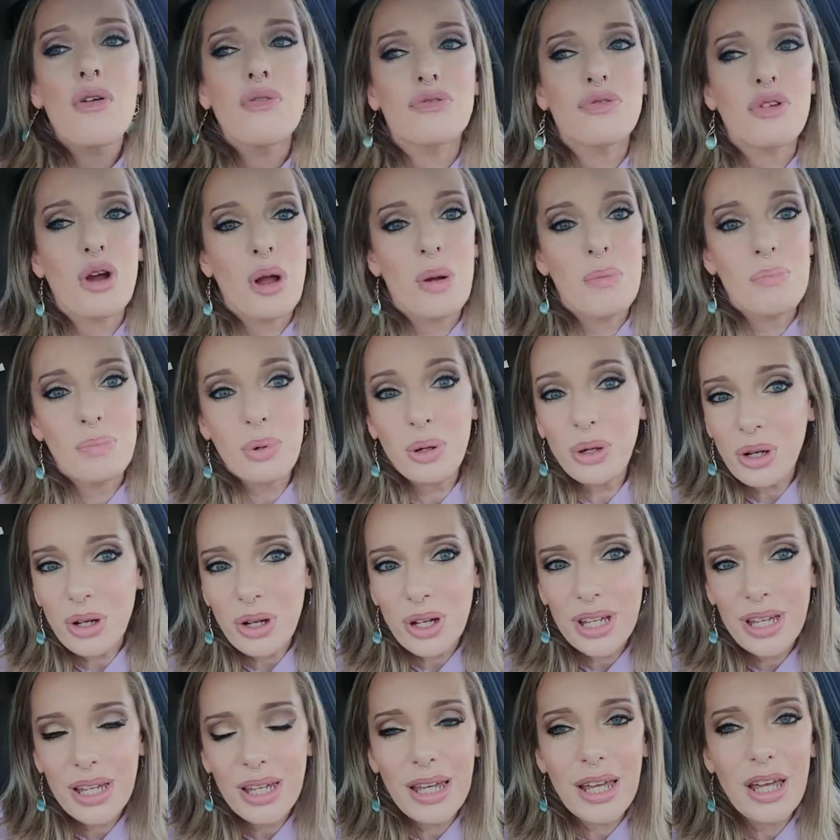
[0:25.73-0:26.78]
from Burger
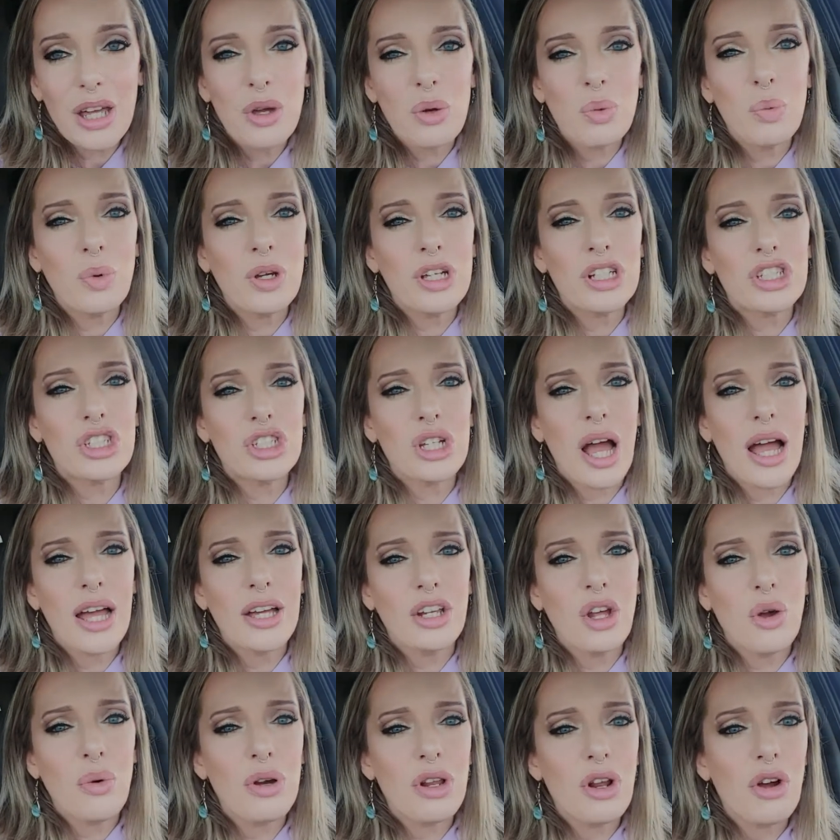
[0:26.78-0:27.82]
King, which I
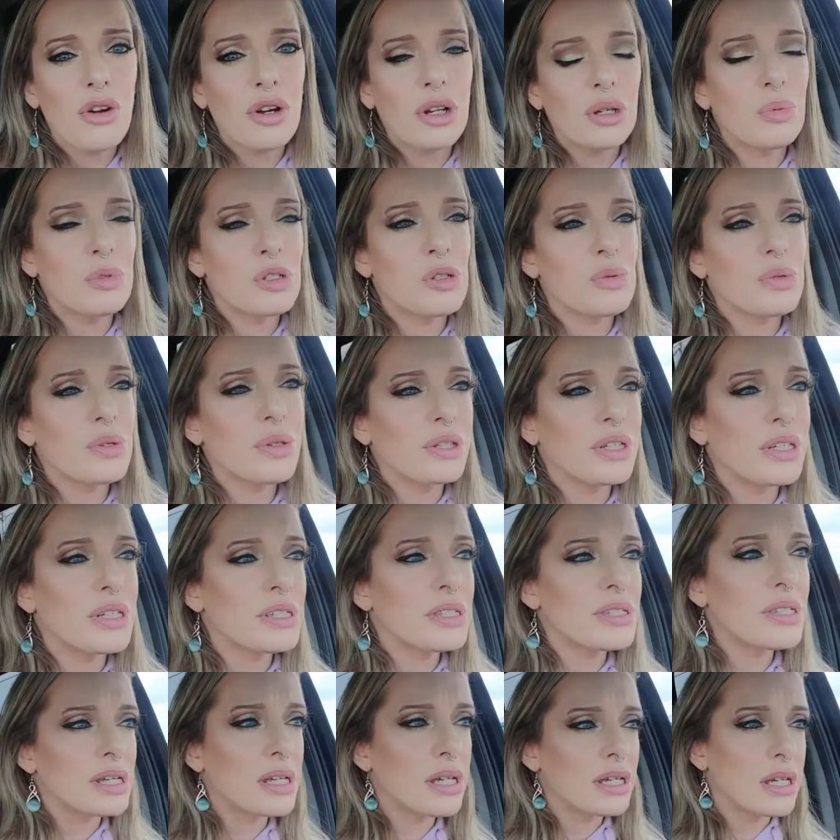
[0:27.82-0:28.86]
know it already was
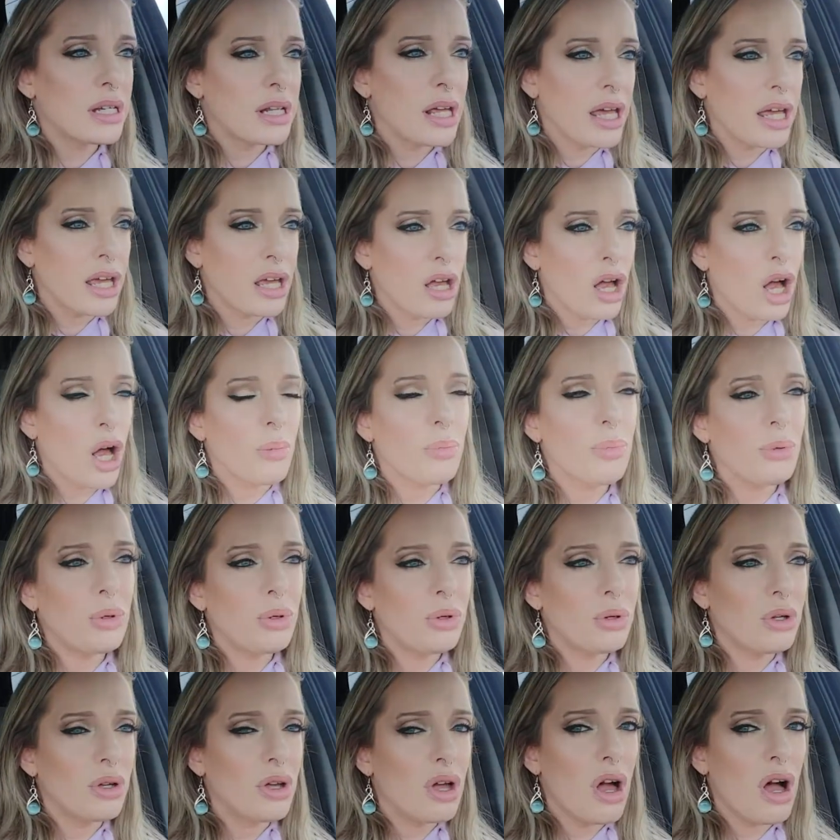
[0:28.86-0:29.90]
released in a
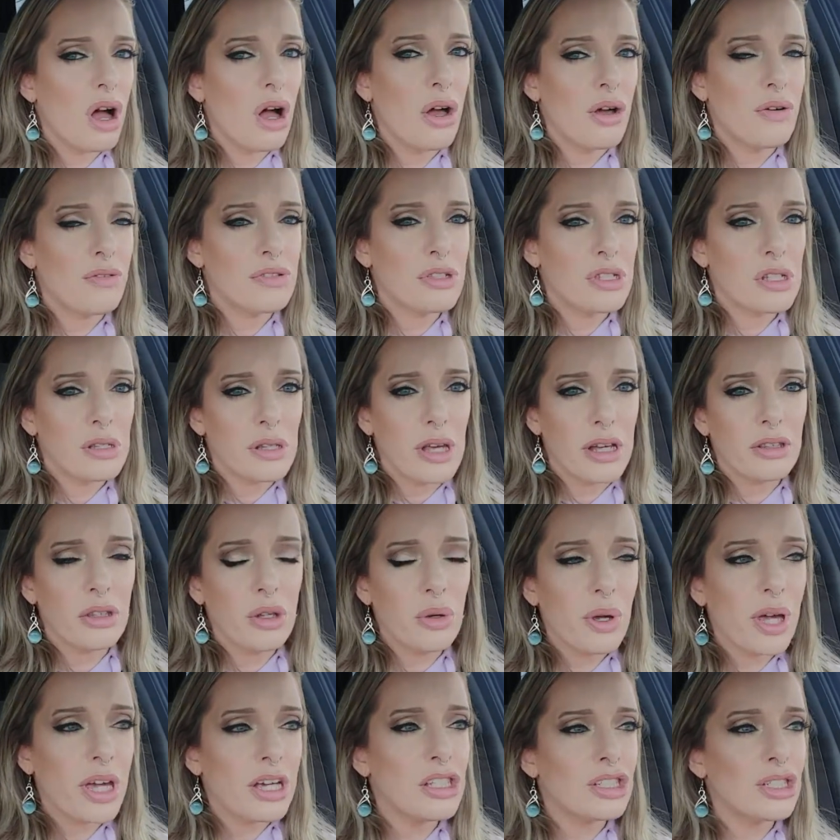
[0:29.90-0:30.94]
couple of select
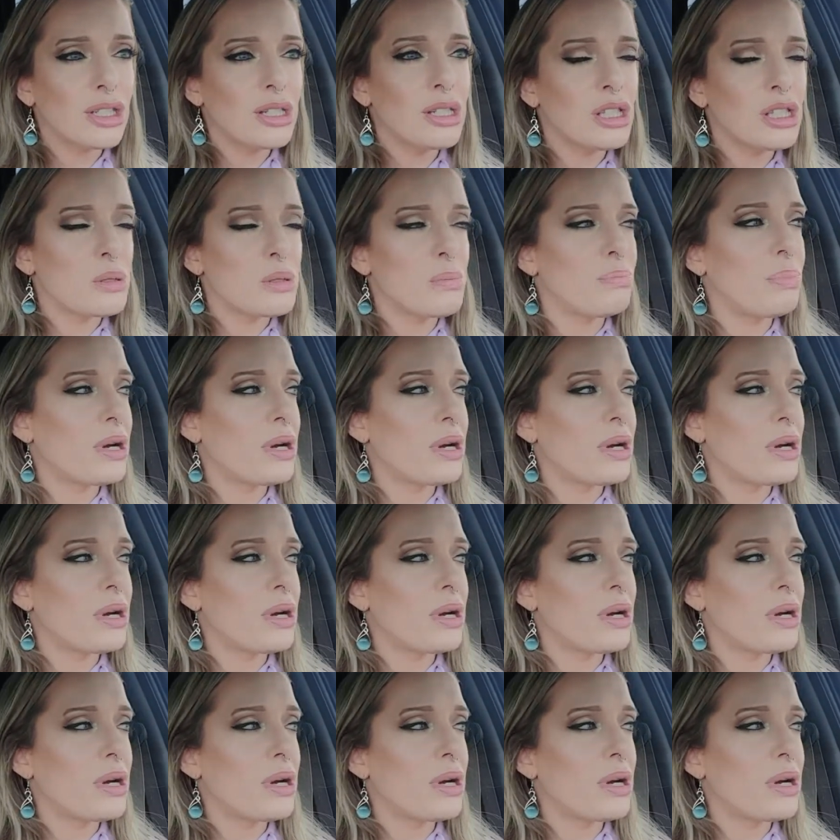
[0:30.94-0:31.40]
locations,